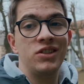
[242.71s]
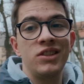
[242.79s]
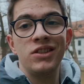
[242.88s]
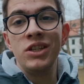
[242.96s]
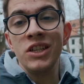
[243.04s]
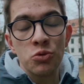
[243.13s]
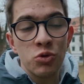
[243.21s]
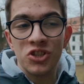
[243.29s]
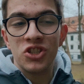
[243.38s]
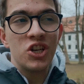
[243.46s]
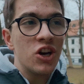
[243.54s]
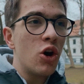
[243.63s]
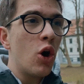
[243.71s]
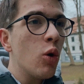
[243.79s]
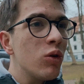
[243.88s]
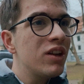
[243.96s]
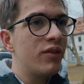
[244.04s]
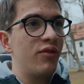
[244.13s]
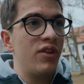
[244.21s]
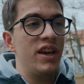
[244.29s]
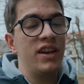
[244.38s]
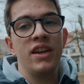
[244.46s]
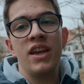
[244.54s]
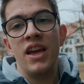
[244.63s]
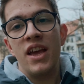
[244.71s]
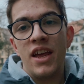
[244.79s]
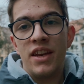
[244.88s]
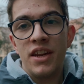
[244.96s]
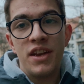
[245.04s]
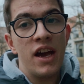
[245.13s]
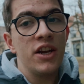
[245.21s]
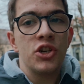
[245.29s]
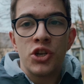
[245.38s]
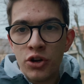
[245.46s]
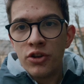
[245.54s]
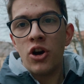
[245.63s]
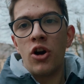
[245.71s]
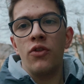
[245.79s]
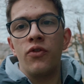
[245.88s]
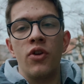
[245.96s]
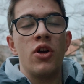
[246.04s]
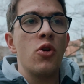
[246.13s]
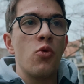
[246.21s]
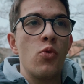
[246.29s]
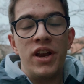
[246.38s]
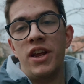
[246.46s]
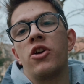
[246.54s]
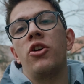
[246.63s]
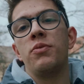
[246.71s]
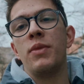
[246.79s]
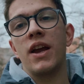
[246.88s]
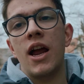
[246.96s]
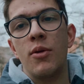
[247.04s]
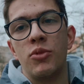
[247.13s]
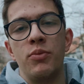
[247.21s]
this was the only thing that I turned off when I got my camera,